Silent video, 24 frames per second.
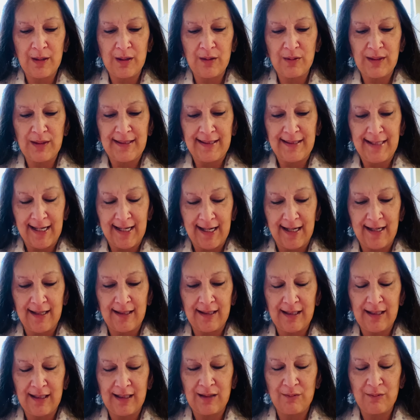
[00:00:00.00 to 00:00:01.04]
said,
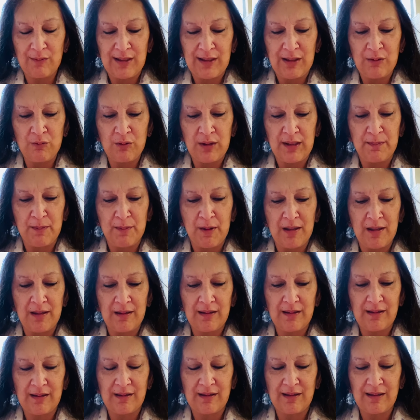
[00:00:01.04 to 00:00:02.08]
and it was in
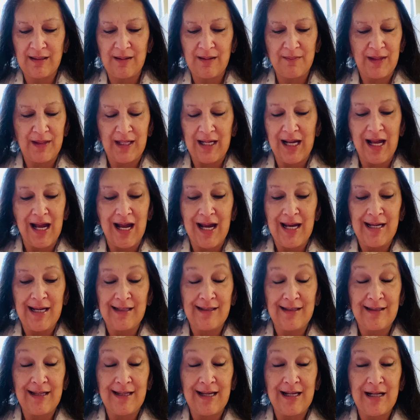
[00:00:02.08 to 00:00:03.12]
response to something I
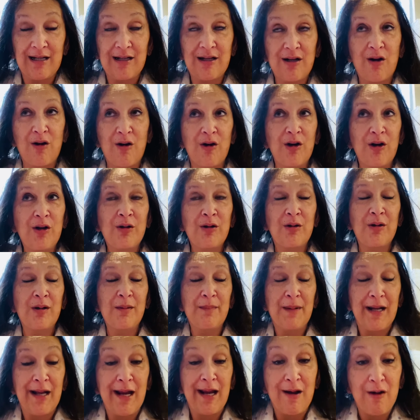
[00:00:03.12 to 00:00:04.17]
had said in an article
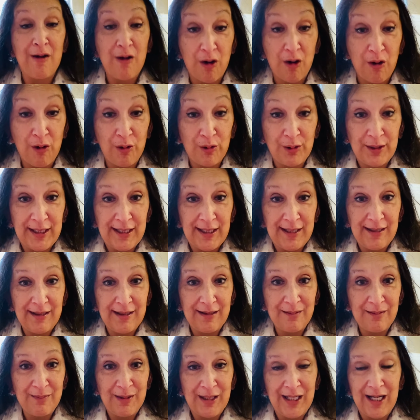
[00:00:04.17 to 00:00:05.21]
about how old I
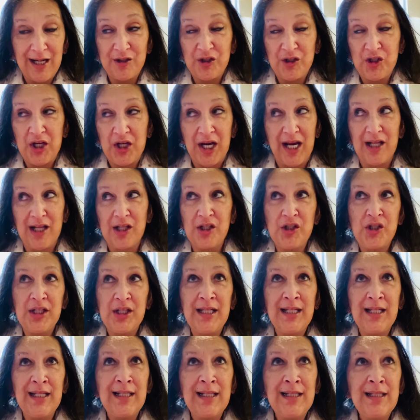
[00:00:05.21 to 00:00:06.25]
am and how
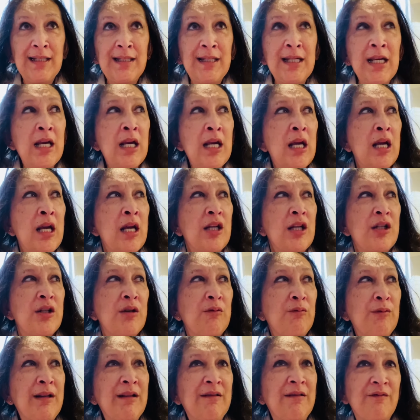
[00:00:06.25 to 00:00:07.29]
challenging it is to
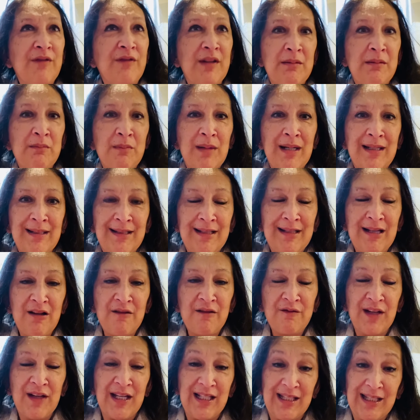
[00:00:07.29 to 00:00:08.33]
reinvent
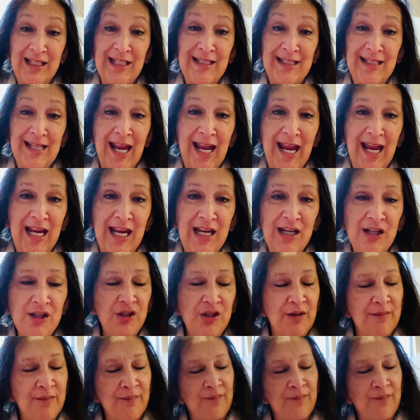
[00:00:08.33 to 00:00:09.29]
myself at this age.